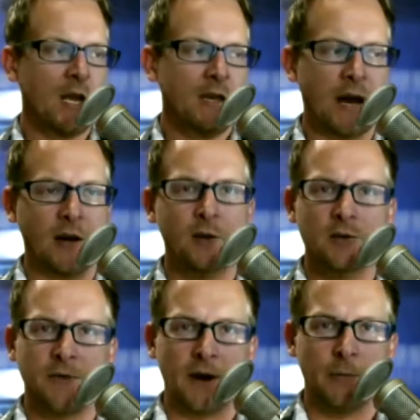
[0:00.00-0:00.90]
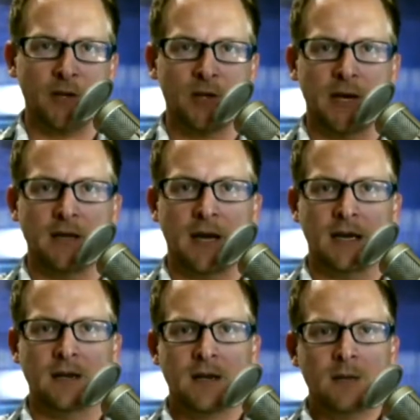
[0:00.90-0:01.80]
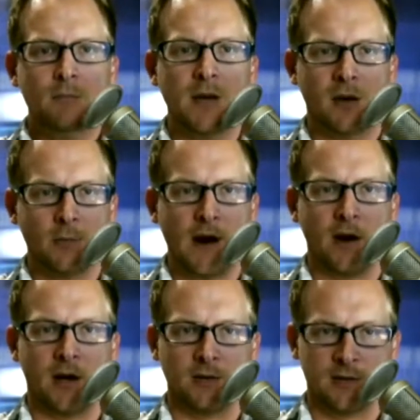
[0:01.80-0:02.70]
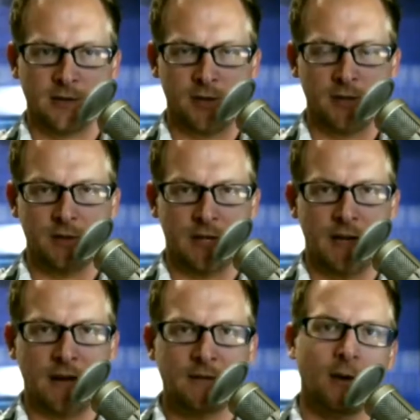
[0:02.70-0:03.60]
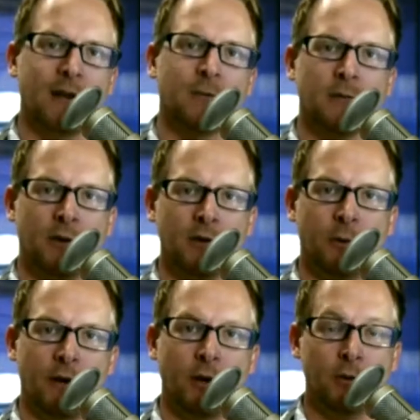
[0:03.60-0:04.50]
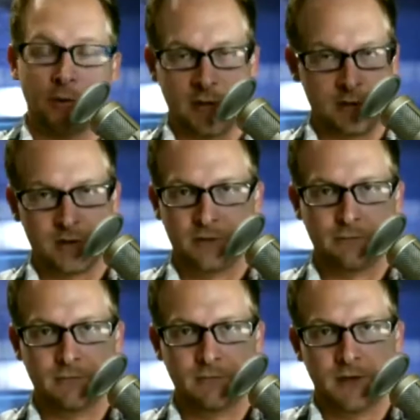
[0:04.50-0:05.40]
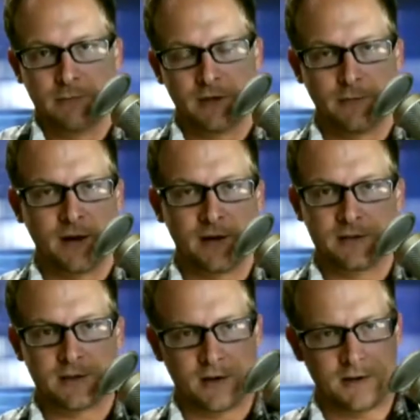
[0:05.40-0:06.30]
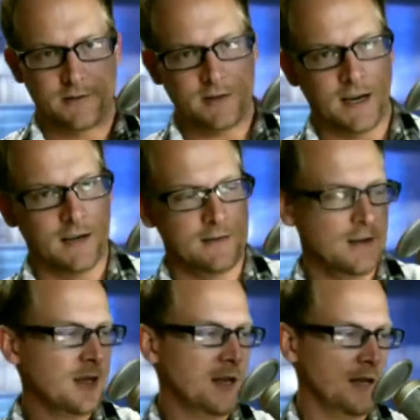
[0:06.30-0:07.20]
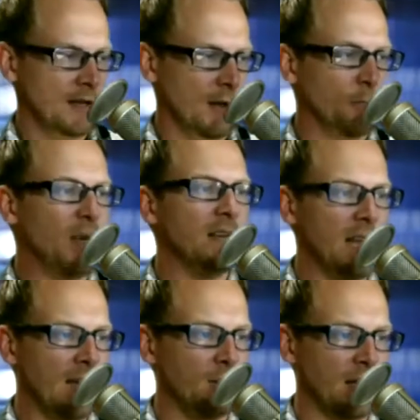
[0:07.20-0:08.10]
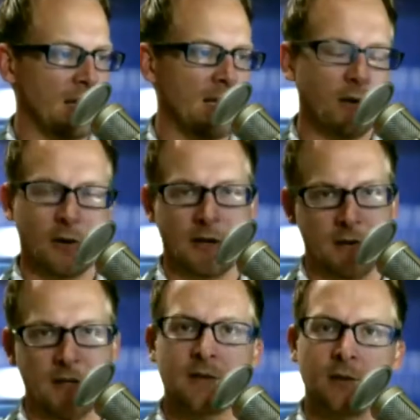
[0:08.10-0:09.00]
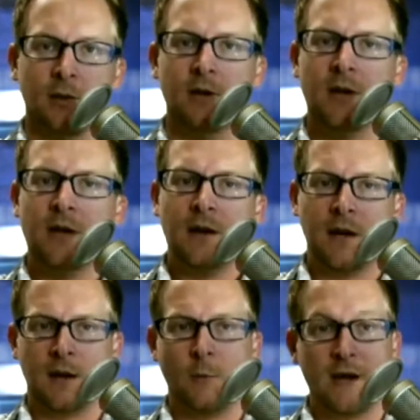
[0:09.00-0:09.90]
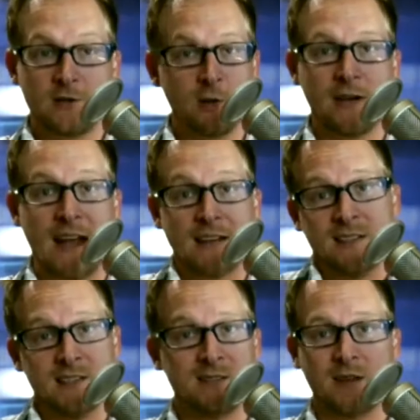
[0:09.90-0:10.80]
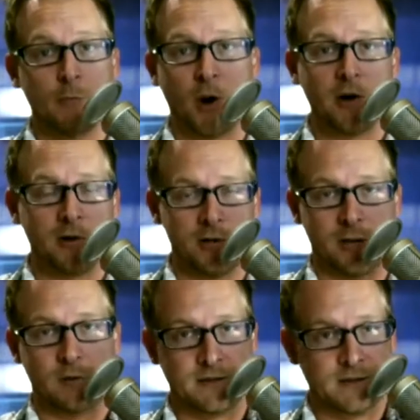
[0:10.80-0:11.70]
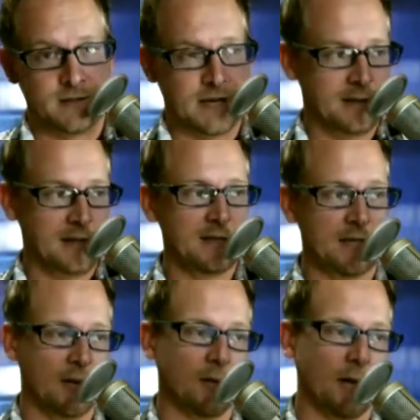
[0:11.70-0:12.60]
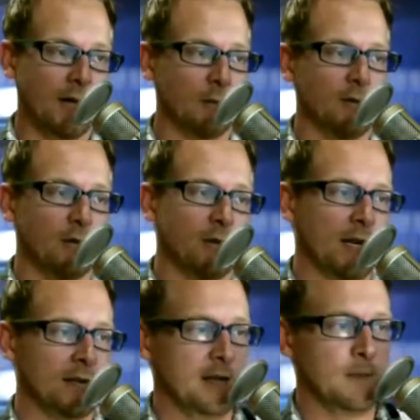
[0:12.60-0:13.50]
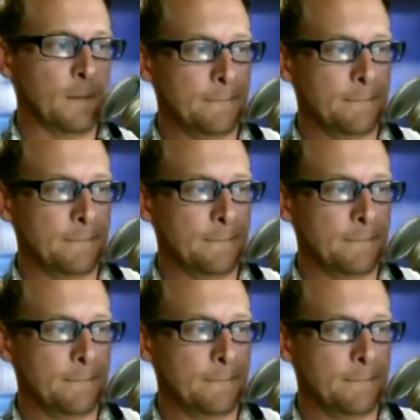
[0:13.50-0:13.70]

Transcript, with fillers: Yahoo's very much a a middle America search engine. And so as a result, you want to go with traditional, you know, middle America stars. And uh, a big name like Katie Couric, I think, is a good uh, way to do it, as is a partnership like this kind of thing instead of creating original content.